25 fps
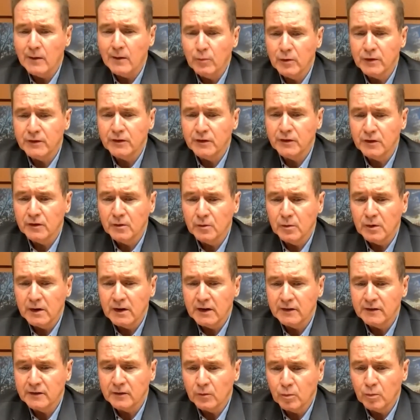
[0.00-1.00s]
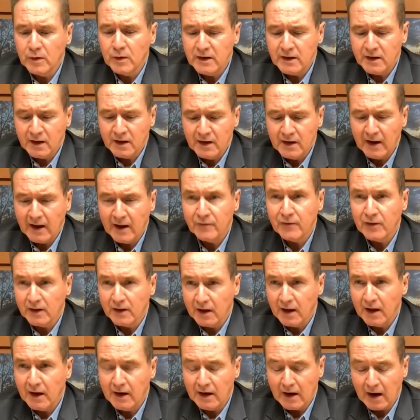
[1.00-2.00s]
would do is we can
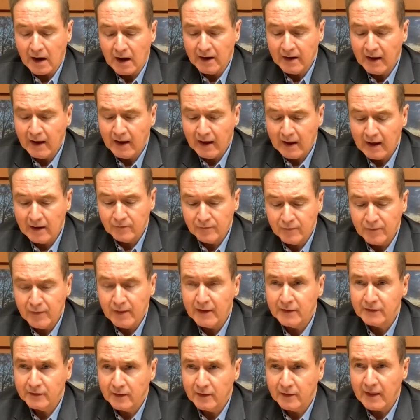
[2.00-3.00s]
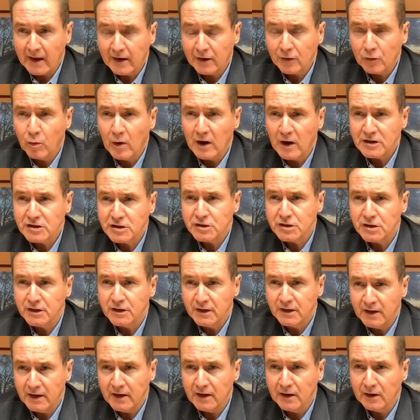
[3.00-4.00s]
advocate. I have that question
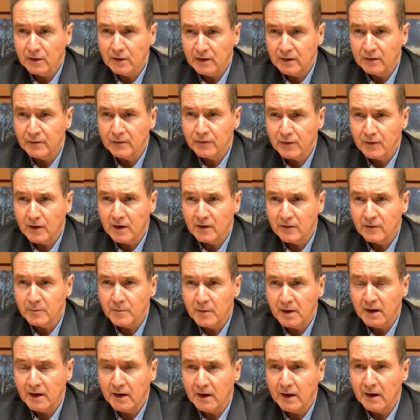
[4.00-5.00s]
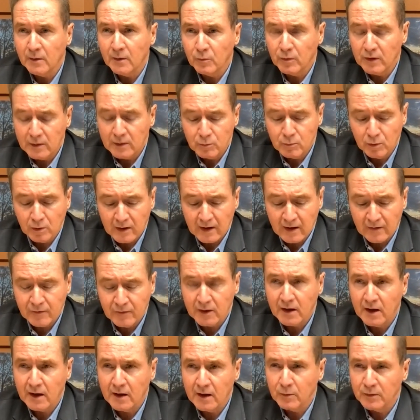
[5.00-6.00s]
here in front of me, and we will
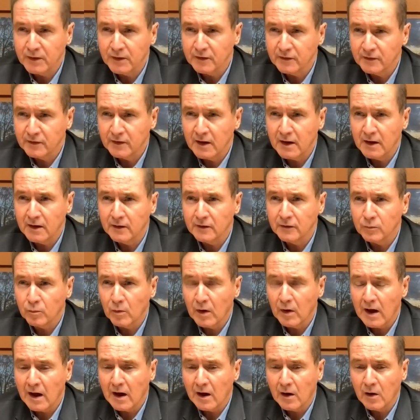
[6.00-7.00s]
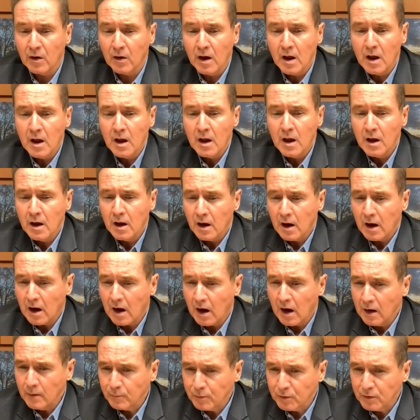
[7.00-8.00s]
advocate with the state as well.
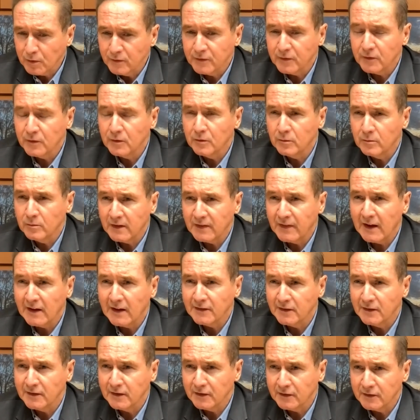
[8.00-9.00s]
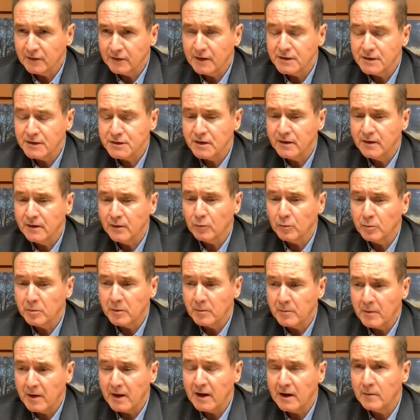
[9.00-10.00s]
I presume that that's a decision that will be
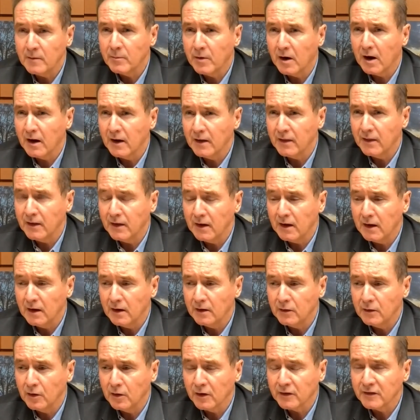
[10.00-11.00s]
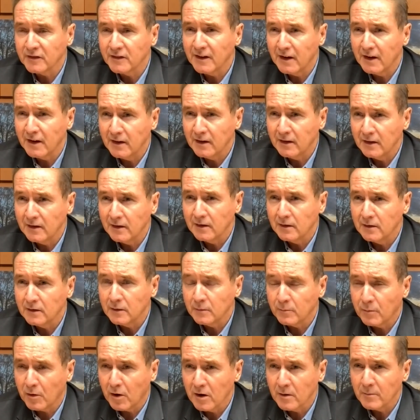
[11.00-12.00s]
made by the New York State
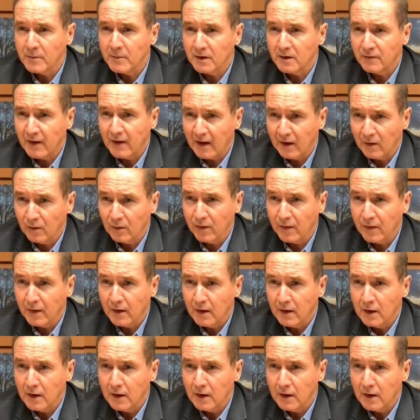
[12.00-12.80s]
Department of Health